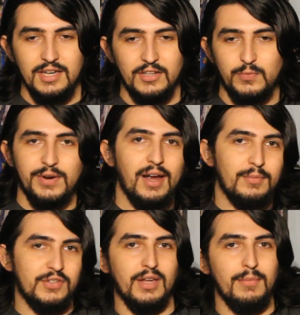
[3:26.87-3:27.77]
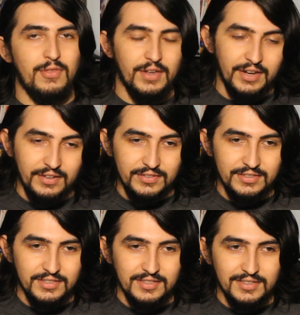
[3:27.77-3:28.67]
There's perhaps some
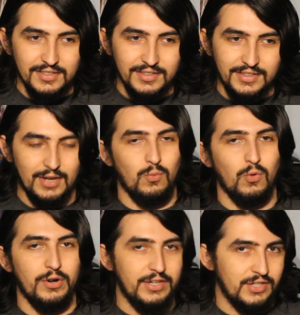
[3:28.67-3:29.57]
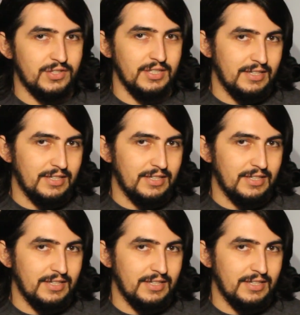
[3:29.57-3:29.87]
things that weren't intentionally